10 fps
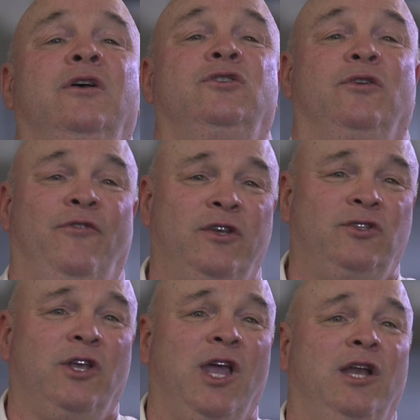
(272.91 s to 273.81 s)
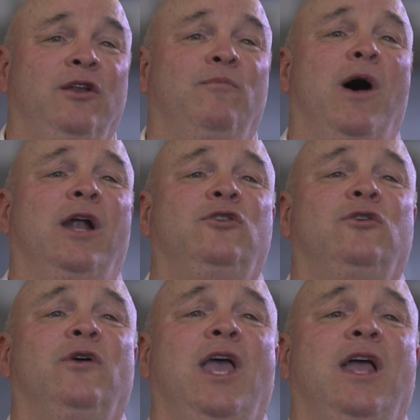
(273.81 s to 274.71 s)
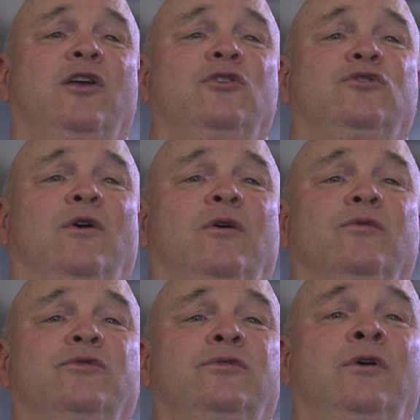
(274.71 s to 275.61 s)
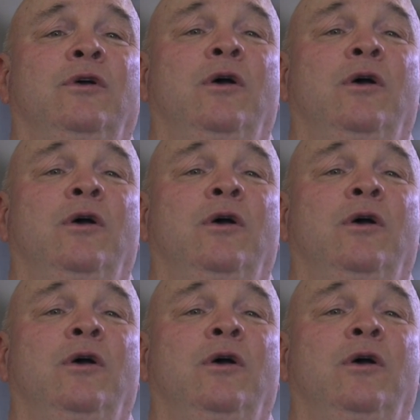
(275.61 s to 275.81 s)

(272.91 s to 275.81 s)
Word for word: sophisticated monitoring and controls,